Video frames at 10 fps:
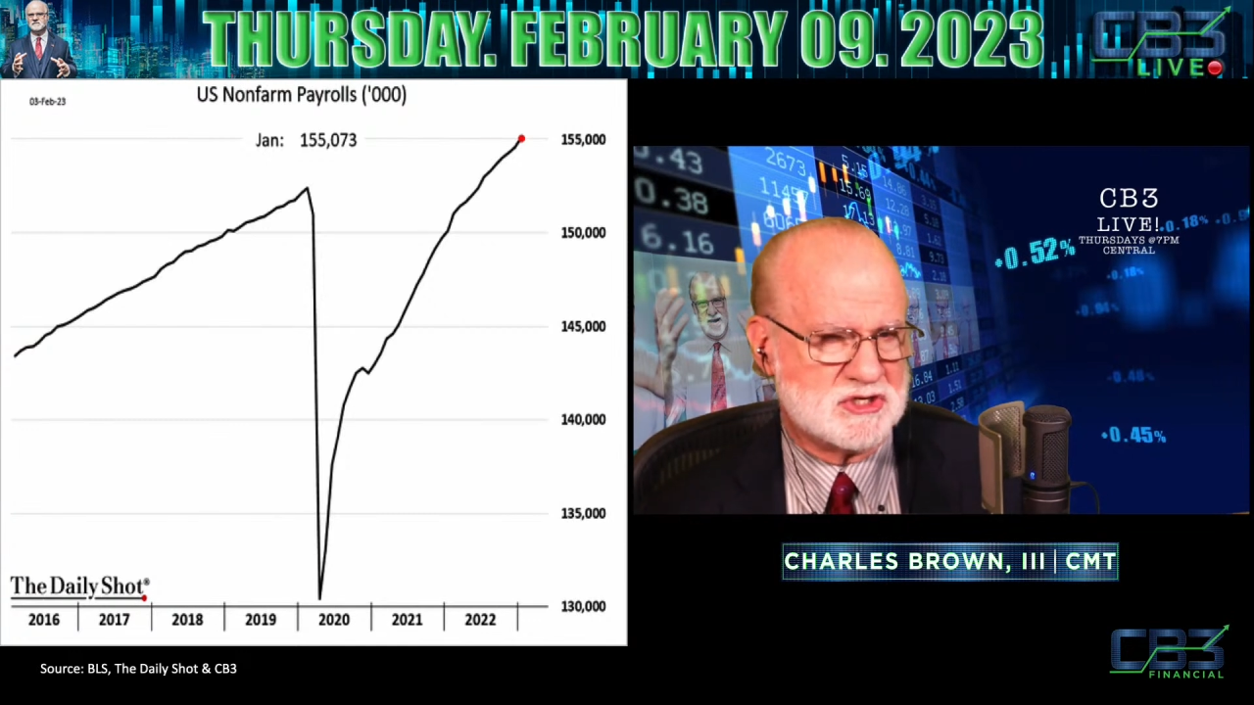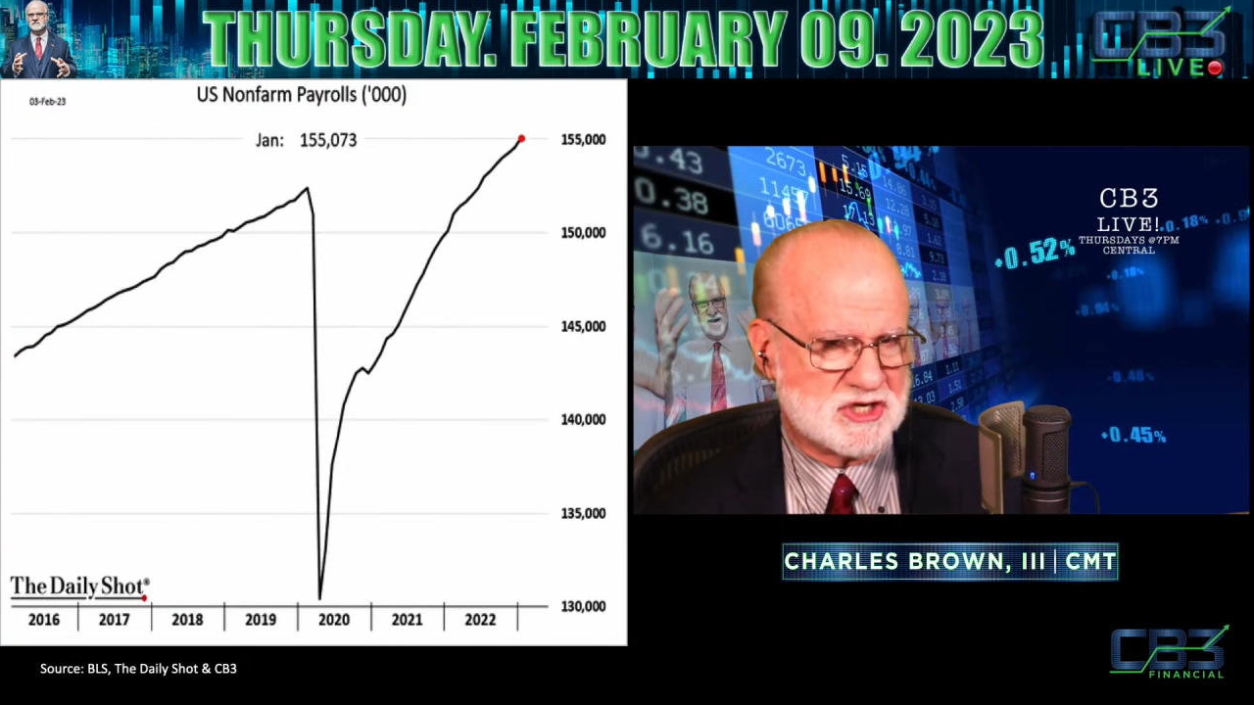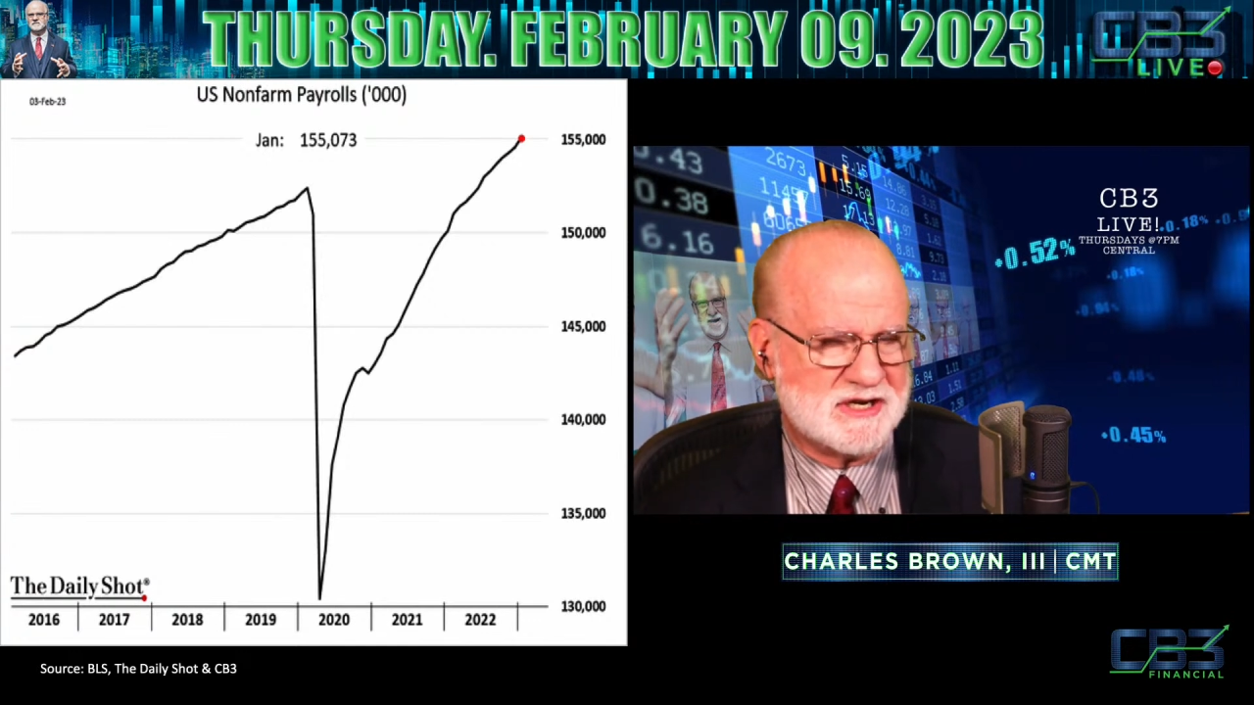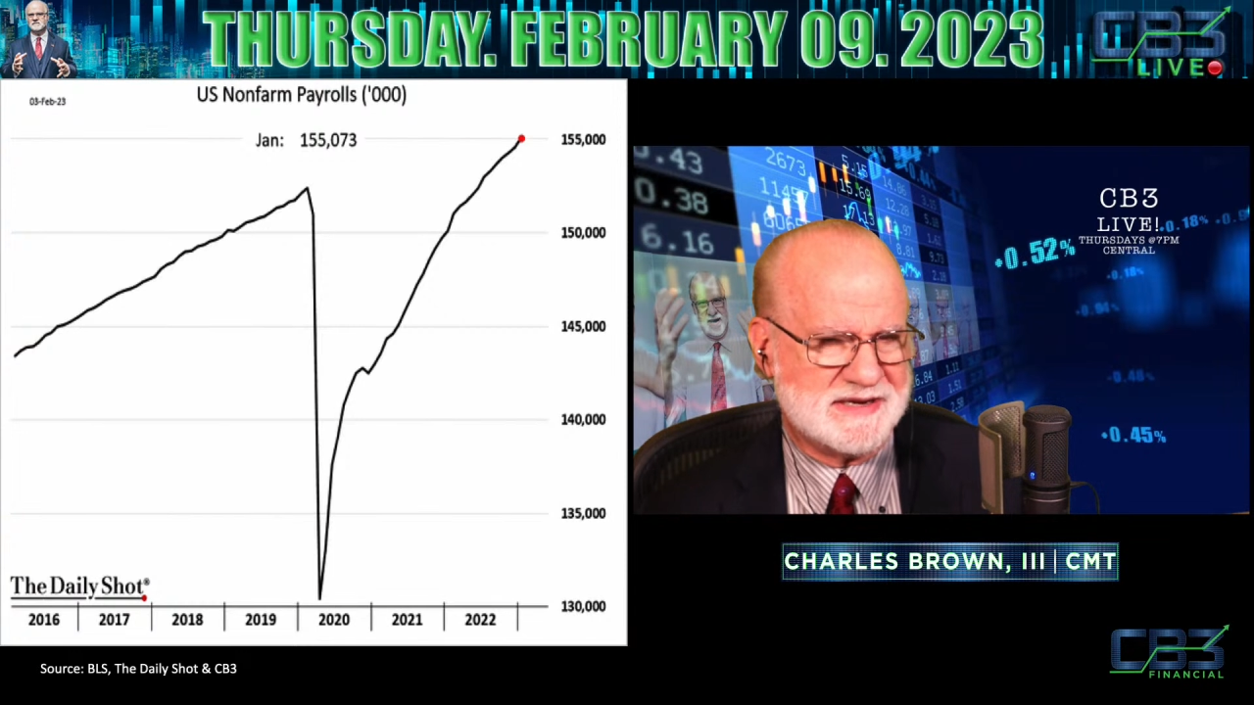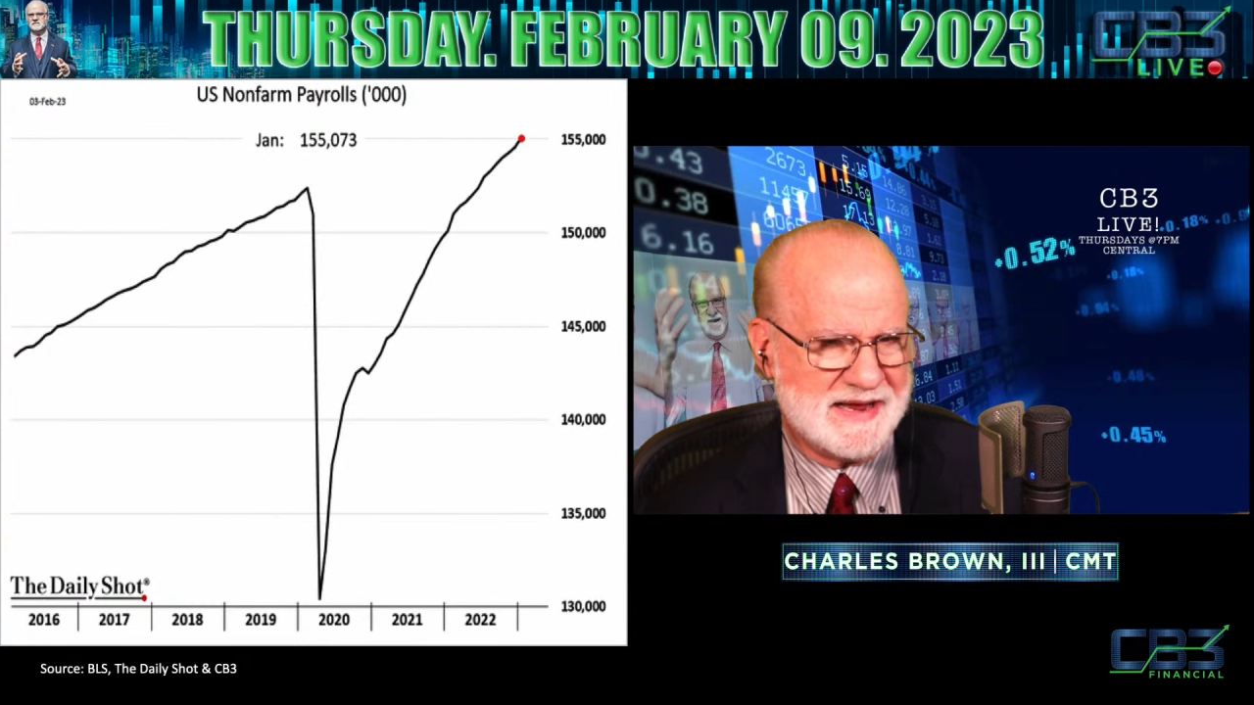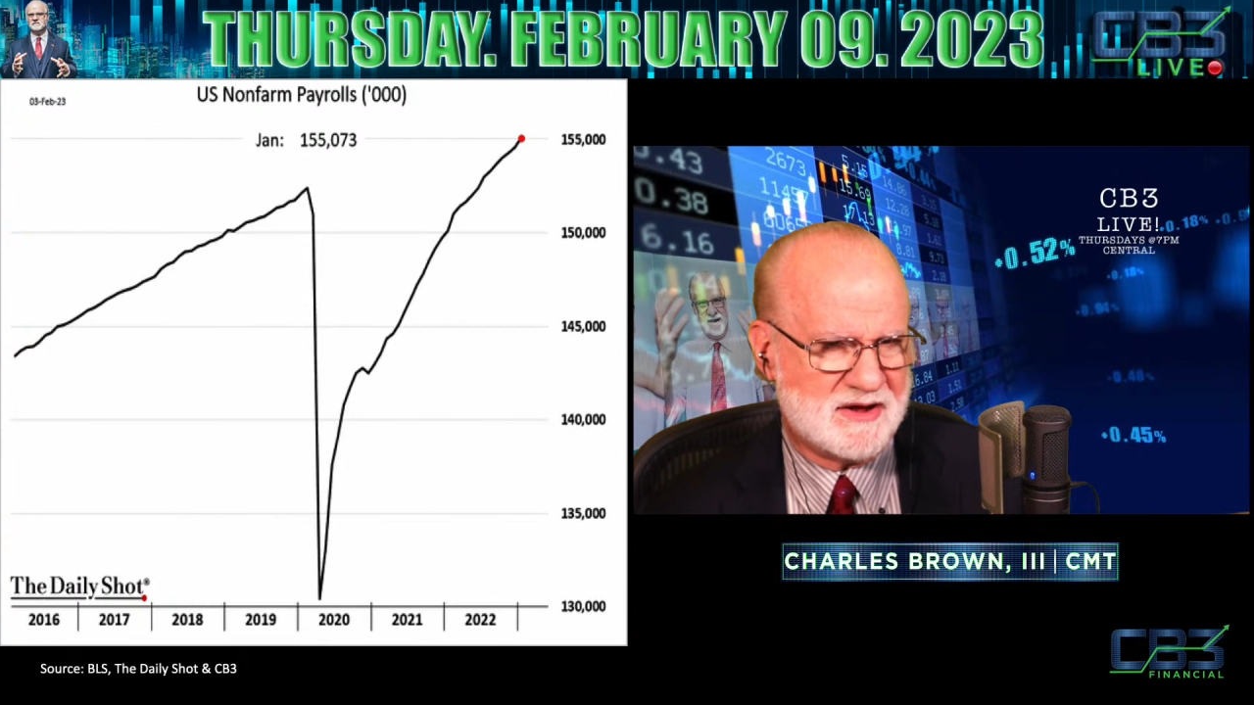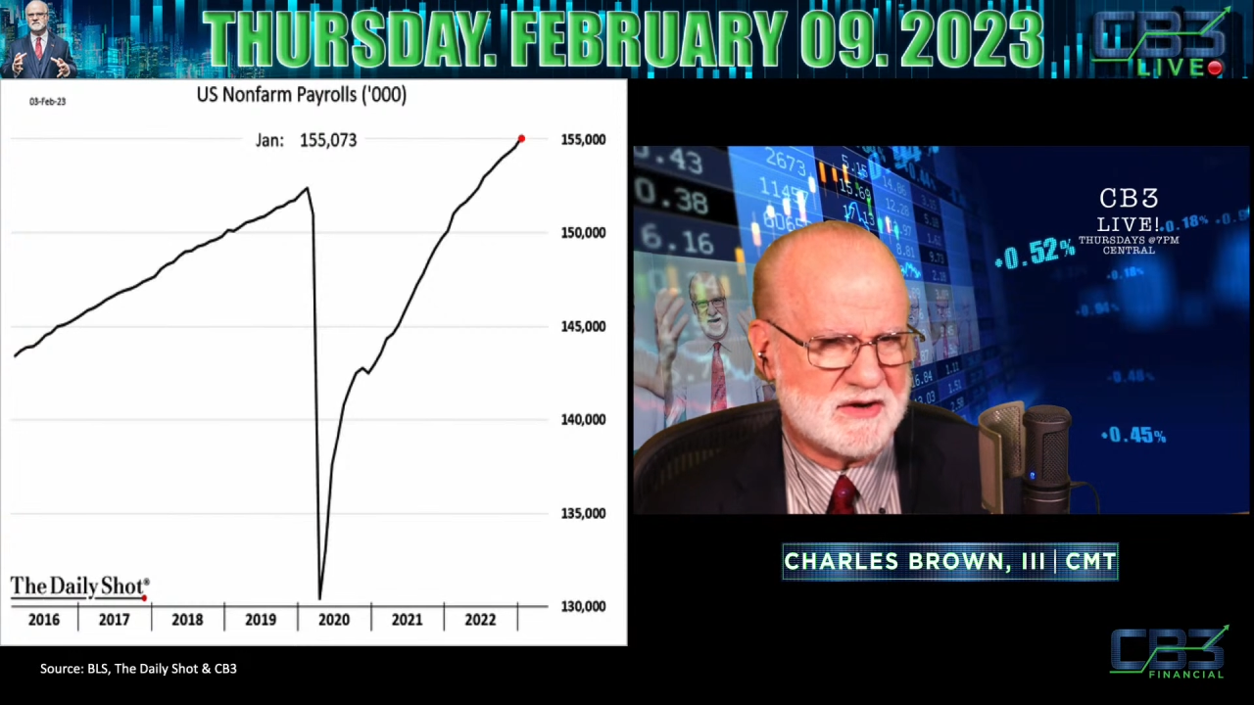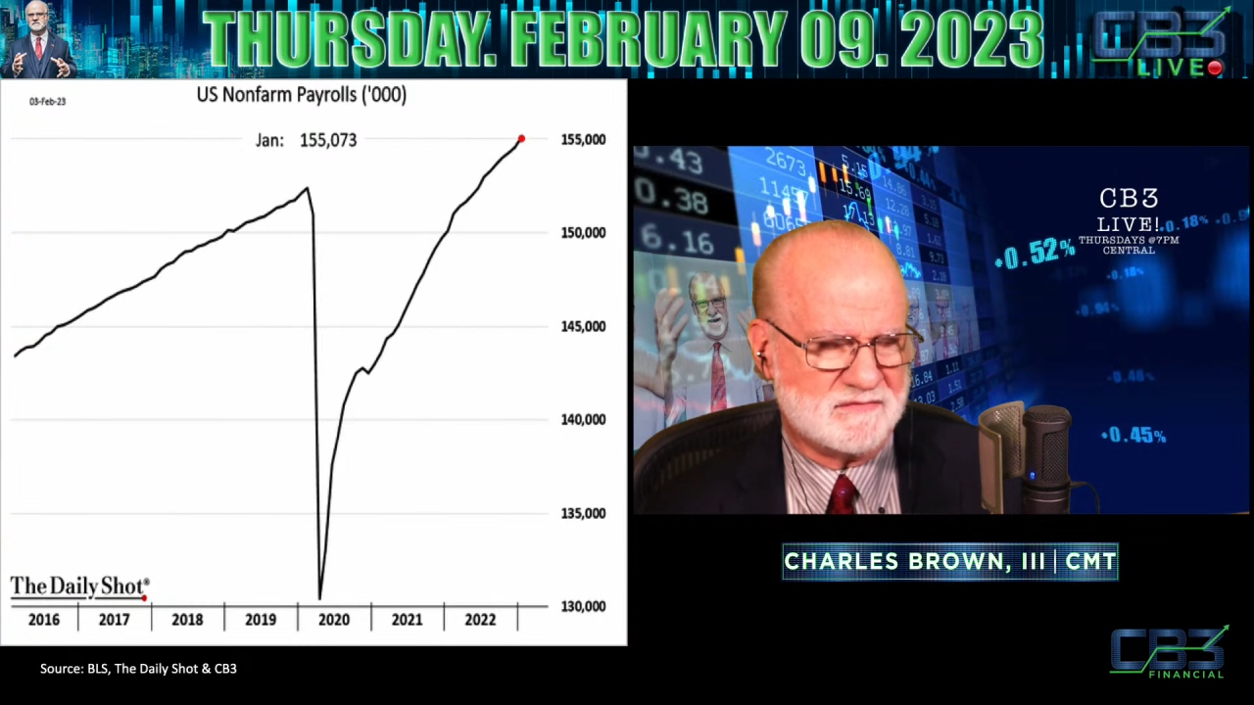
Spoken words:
shut down